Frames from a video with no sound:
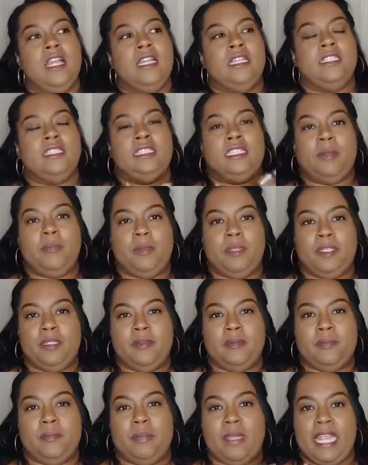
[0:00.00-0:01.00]

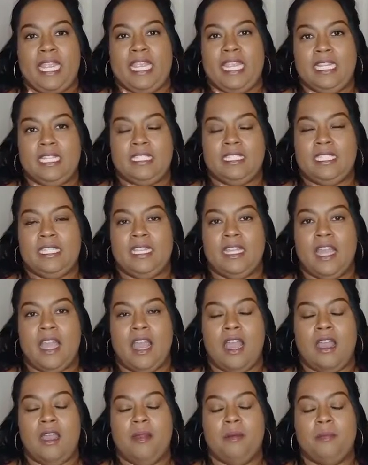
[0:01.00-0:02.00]
sipping paint
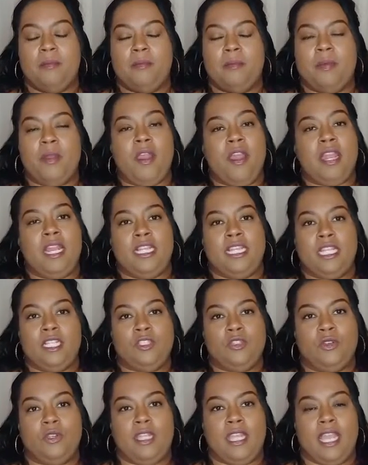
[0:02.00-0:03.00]
party
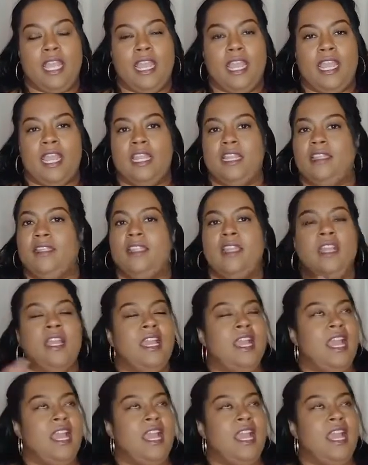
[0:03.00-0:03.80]
that Toya had,